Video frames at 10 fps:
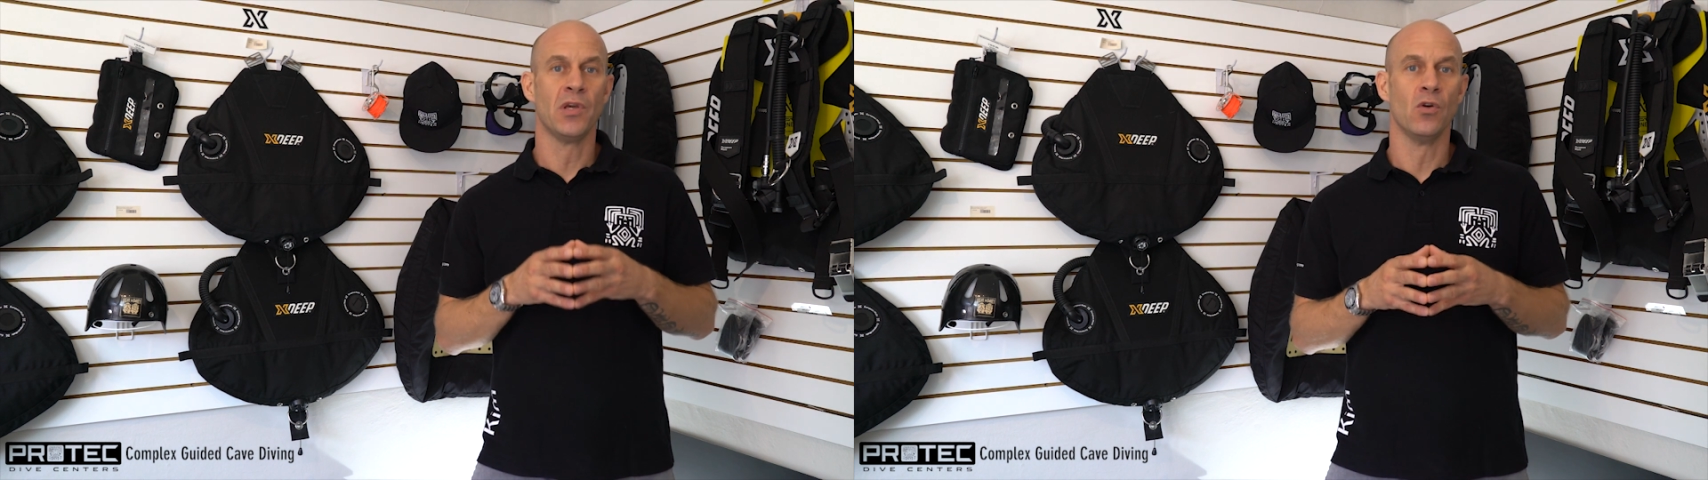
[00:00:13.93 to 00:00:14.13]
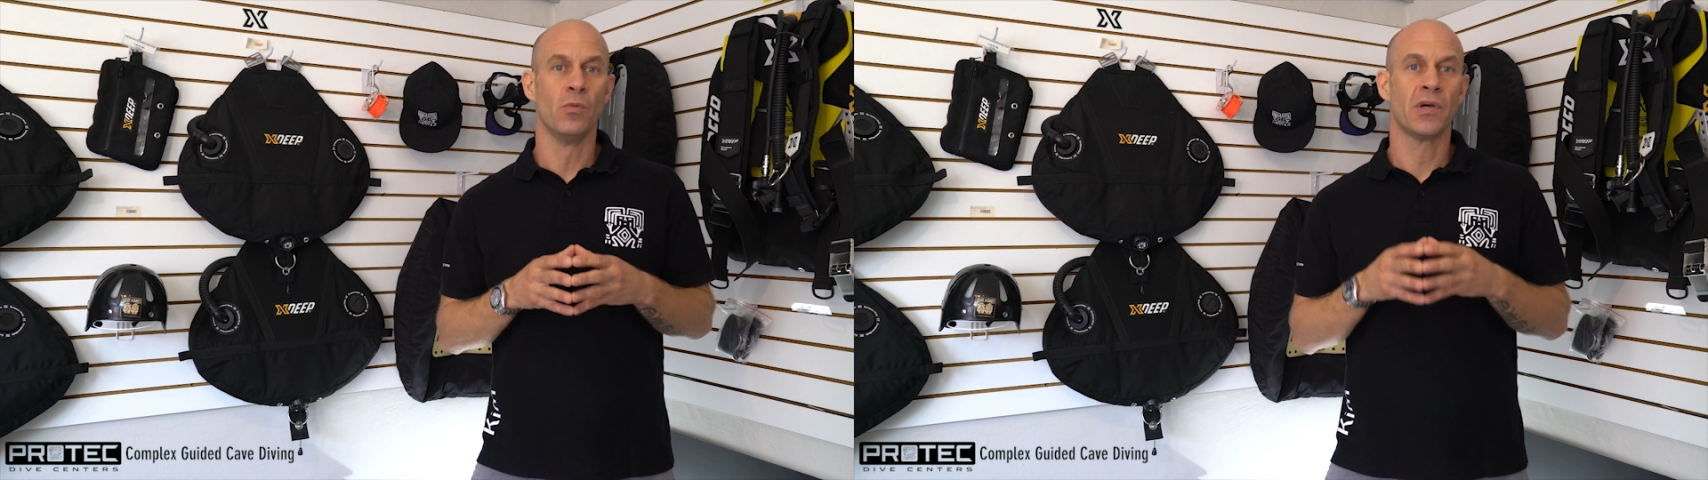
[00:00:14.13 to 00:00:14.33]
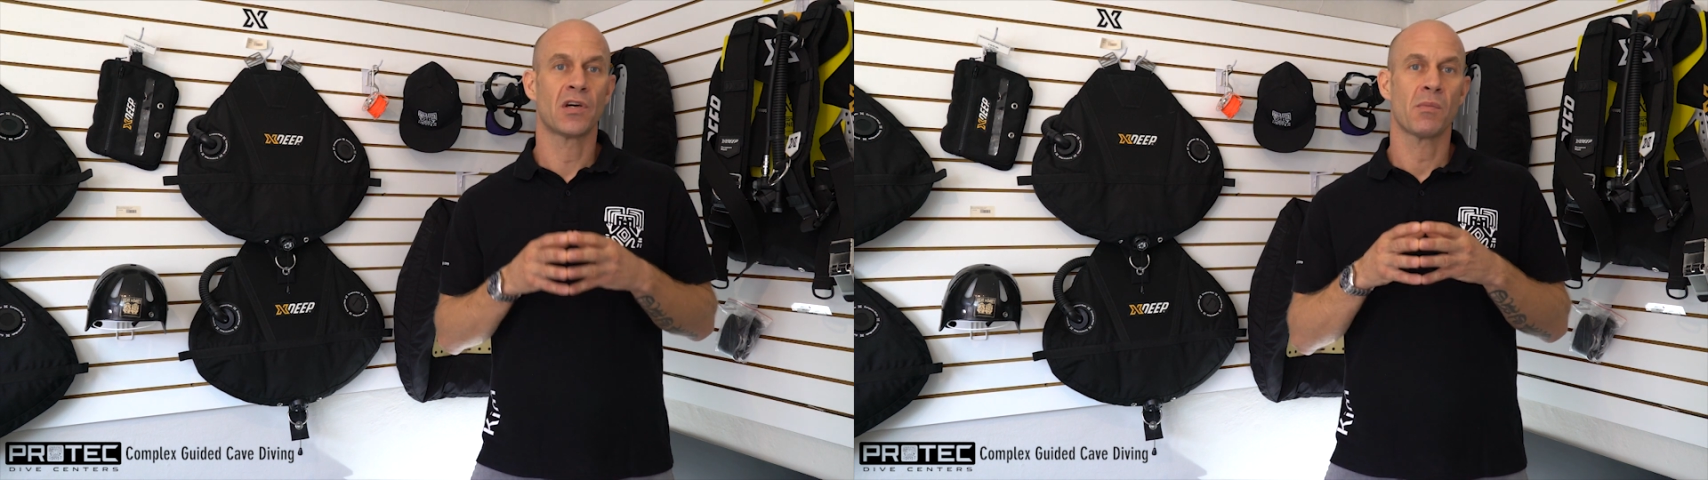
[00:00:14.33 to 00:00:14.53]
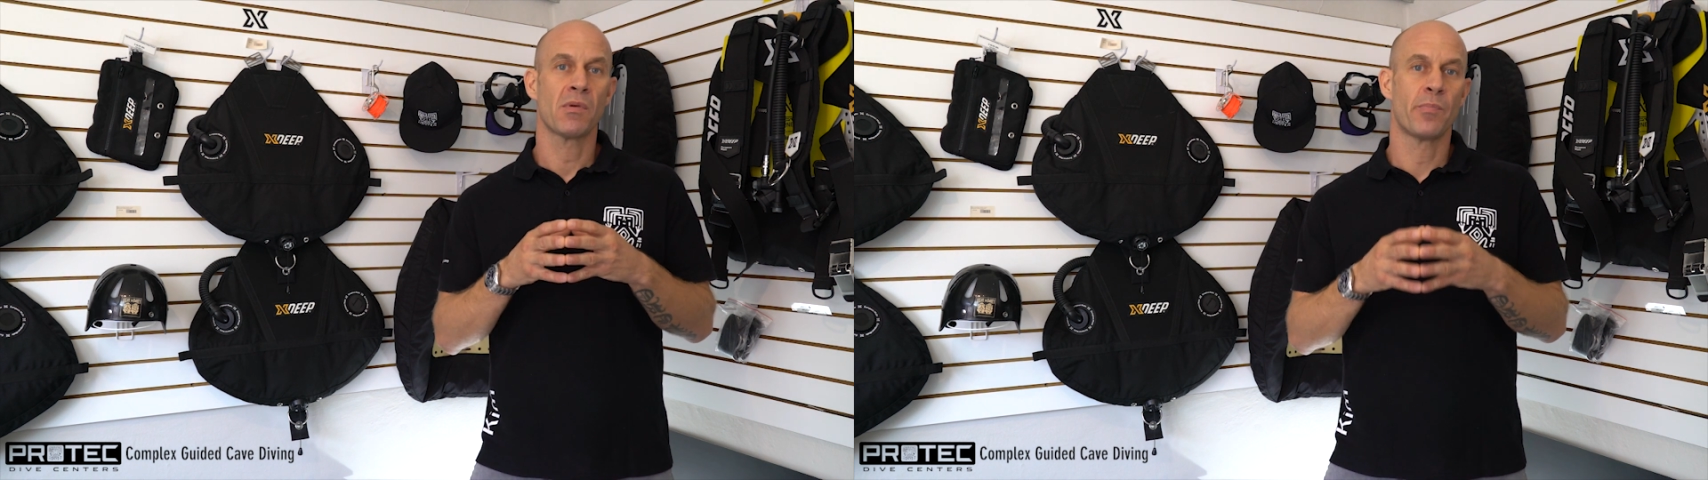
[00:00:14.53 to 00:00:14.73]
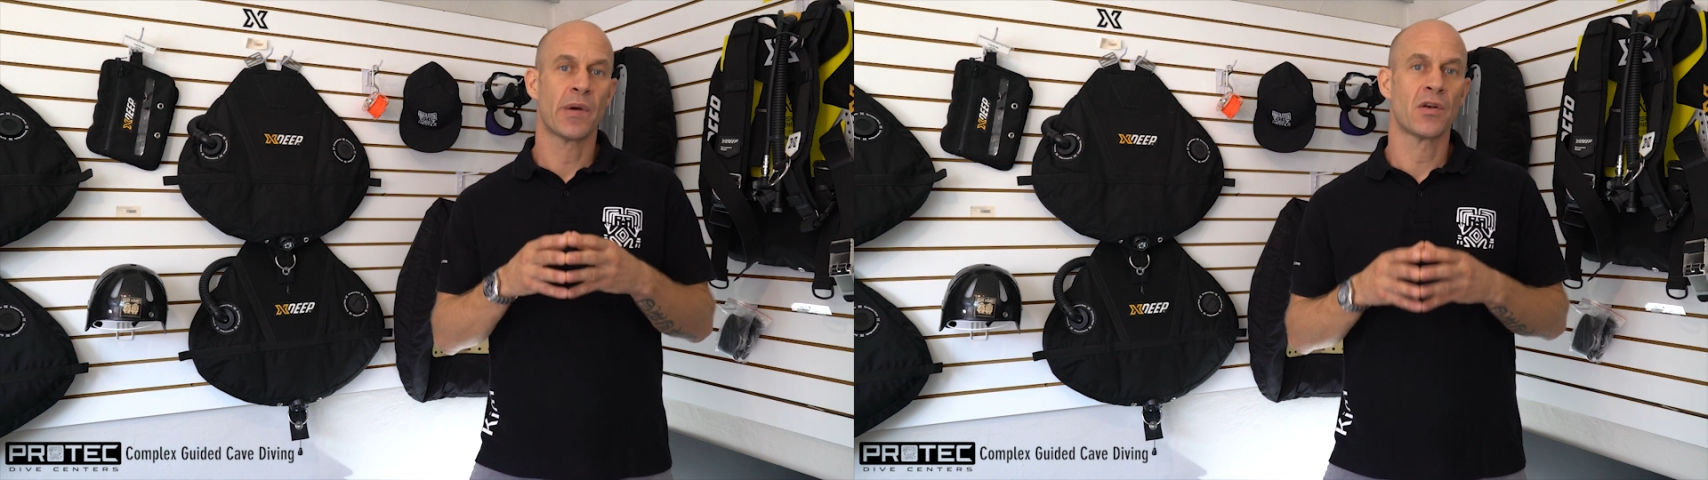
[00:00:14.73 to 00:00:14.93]
you become
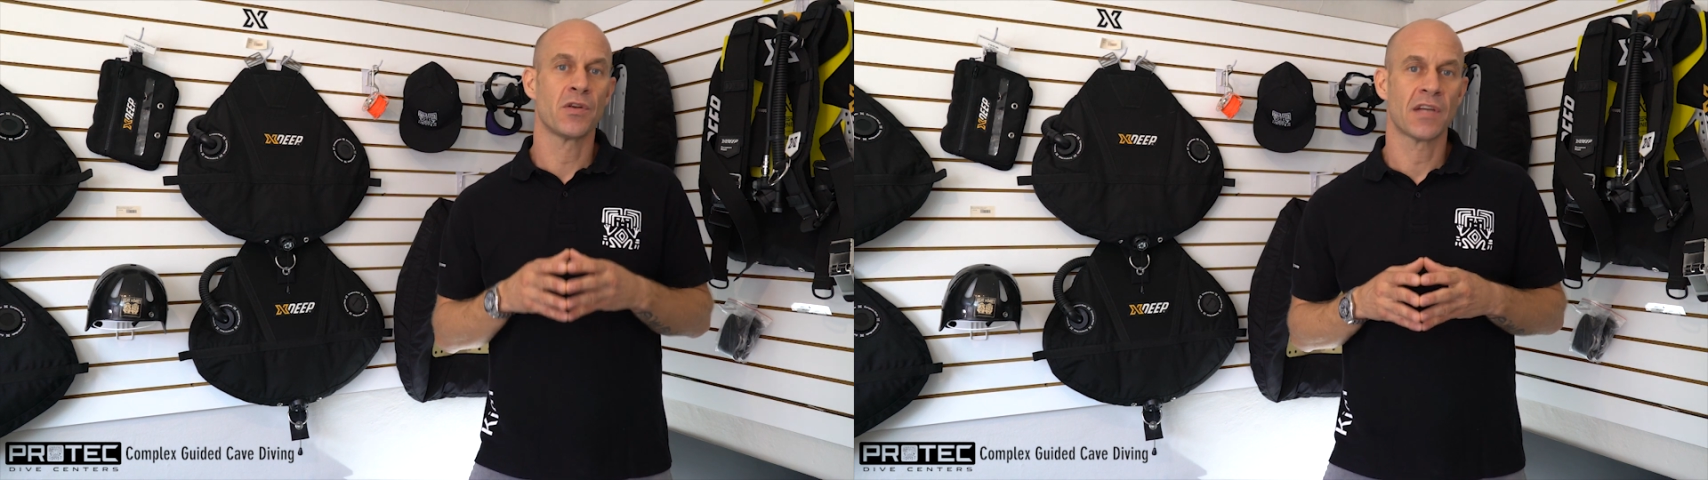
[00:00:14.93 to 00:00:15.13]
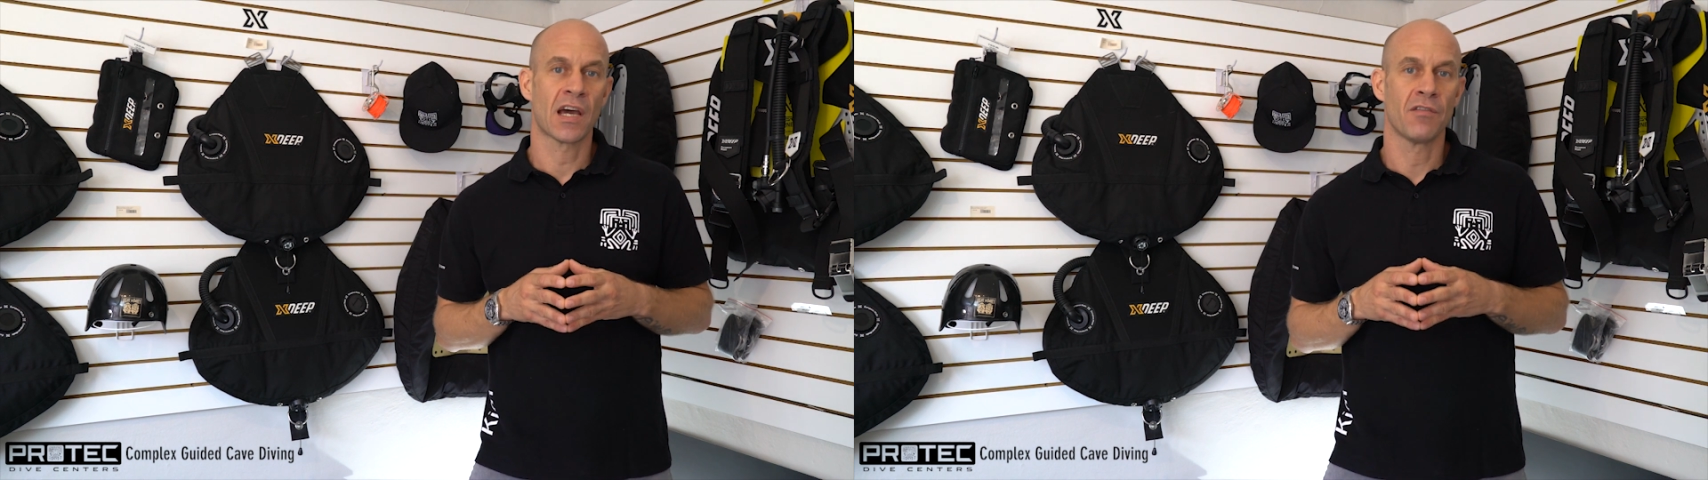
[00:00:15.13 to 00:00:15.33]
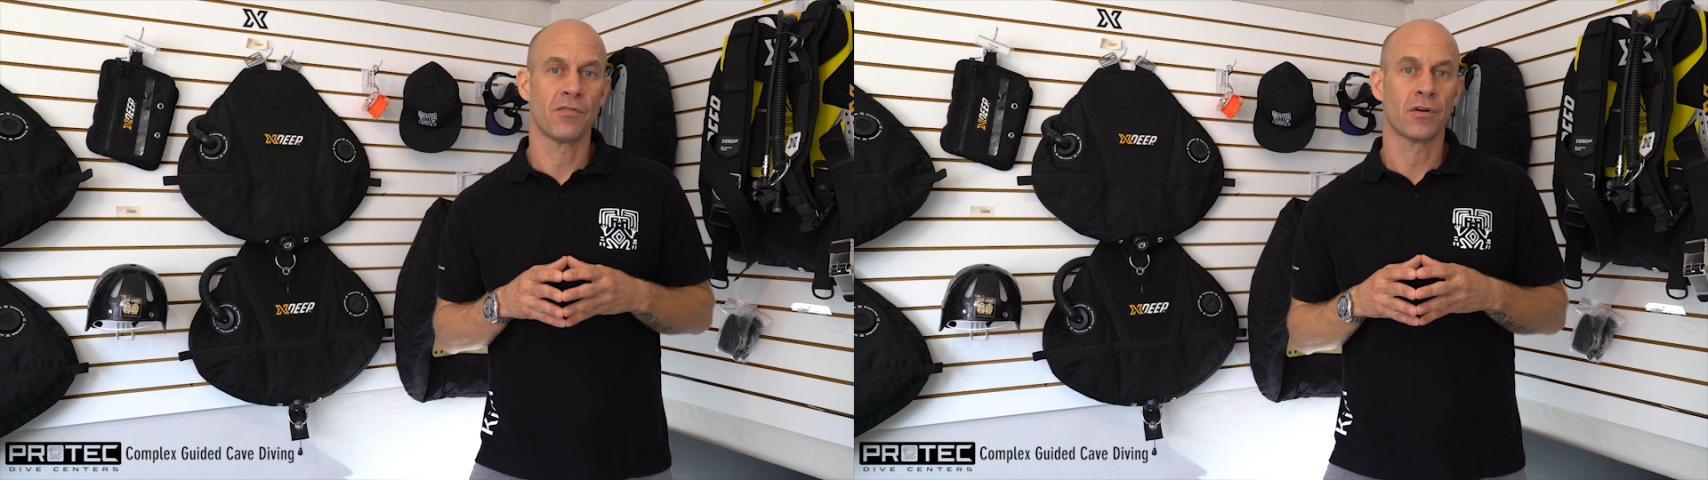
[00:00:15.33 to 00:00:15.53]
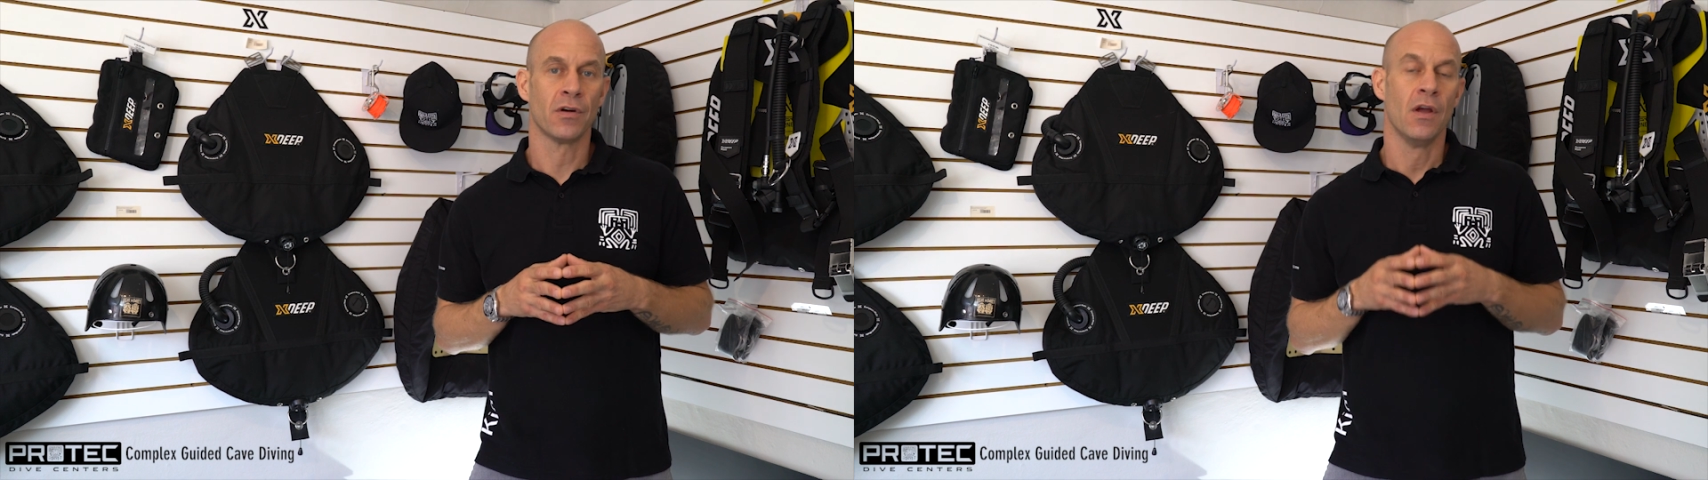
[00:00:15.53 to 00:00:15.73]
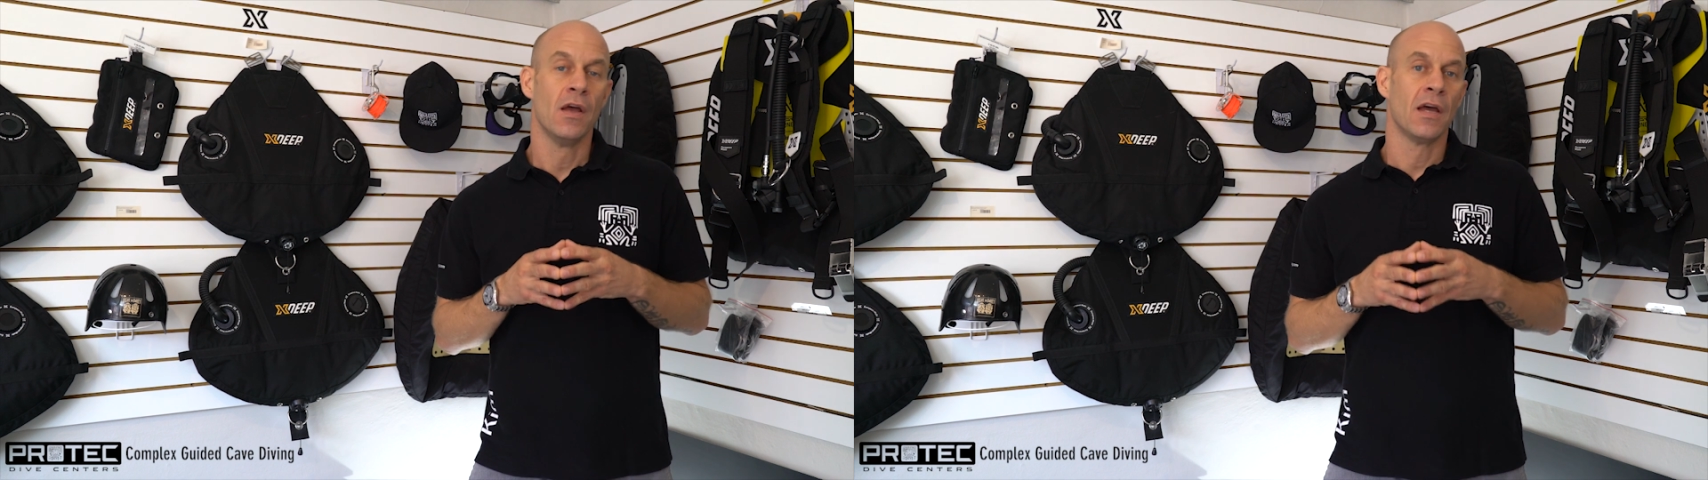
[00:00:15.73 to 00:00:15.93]
a better diver